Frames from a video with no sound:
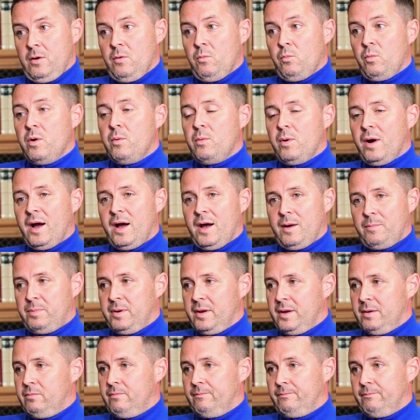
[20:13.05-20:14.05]
we were
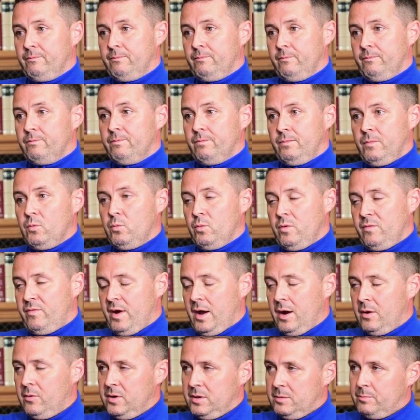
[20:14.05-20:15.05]
happy with
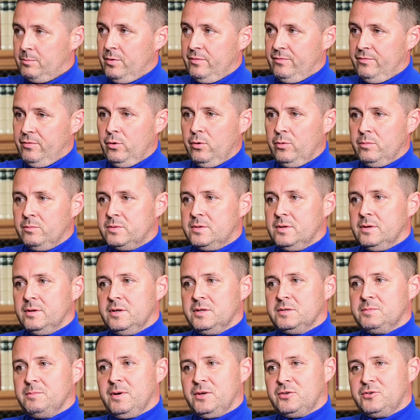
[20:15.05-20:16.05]
how he'd performed,
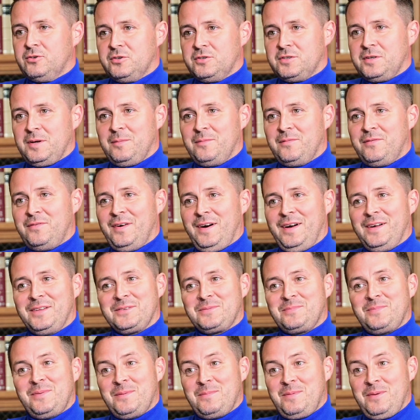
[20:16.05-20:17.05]
as much as some fans
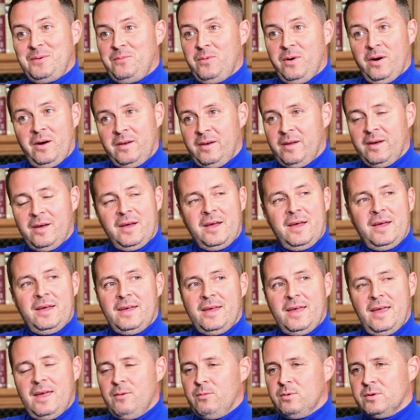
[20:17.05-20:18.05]
probably weren't.
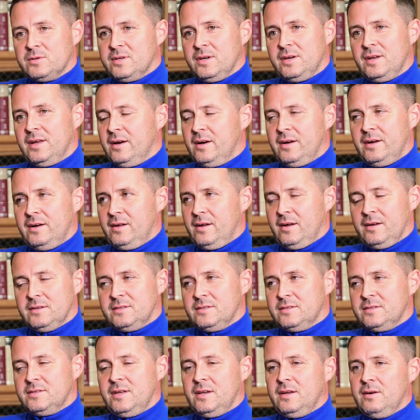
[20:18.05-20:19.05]
It wasn't, as
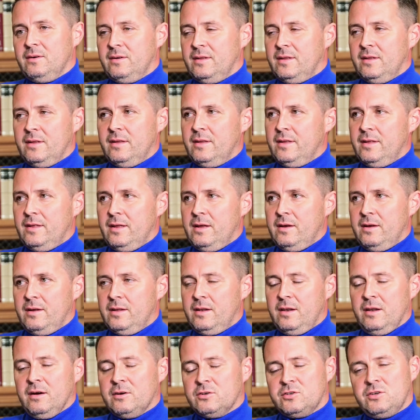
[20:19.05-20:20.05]
I said,
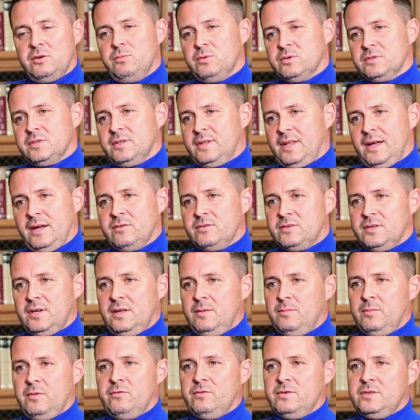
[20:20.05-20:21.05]
it largely wasn't down to
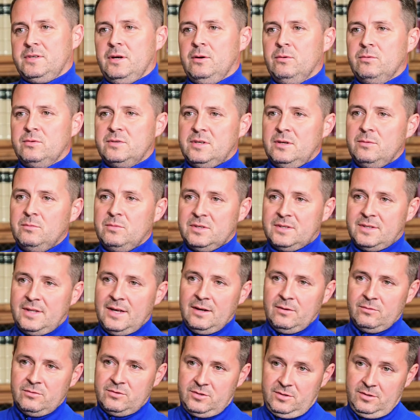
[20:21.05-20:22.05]
hitting the results. It was
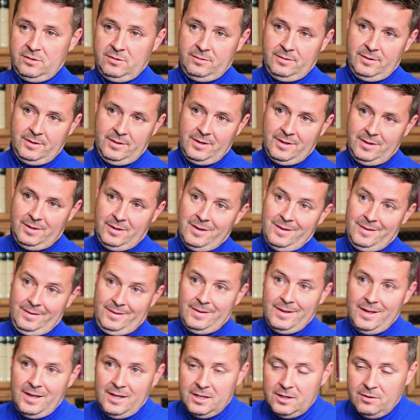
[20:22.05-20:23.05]
down to
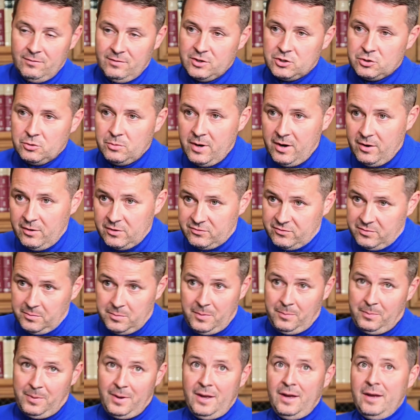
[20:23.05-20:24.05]
individual errors from
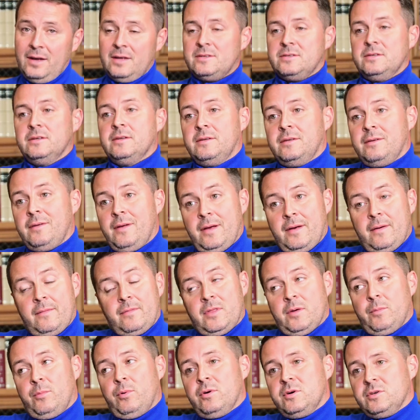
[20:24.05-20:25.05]
the players, and
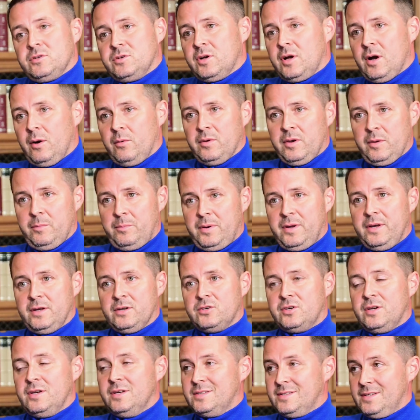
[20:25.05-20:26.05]
the boys who go on the
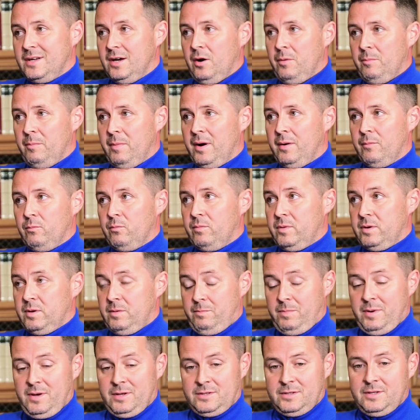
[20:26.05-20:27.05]
pitch, he set them up with the
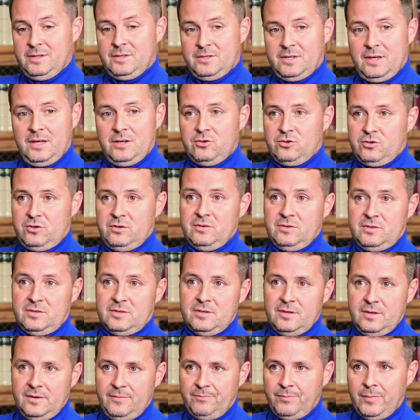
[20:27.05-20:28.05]
best intentions
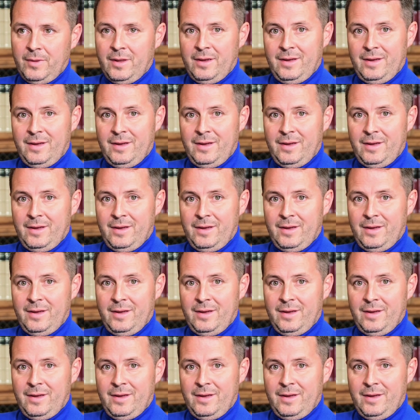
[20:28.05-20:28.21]
to,